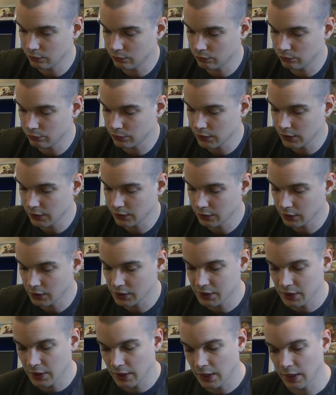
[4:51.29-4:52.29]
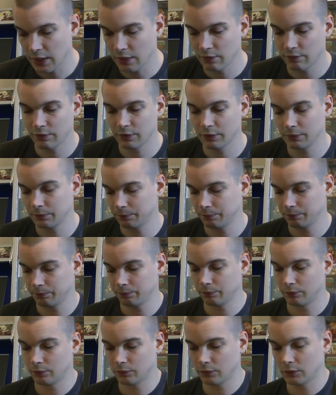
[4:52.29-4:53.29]
Really nice to have.
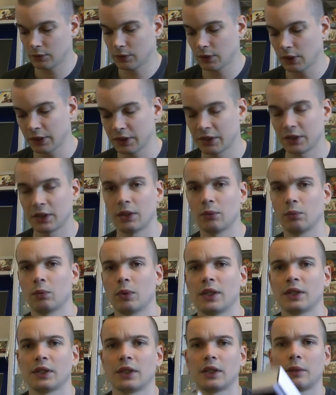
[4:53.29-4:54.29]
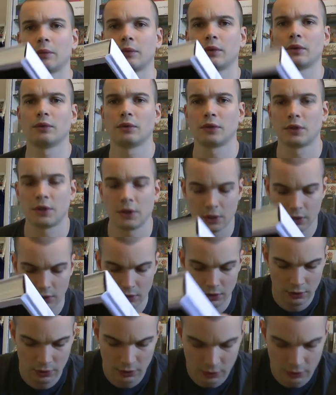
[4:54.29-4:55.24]
Like I said, weighs an absolute ton.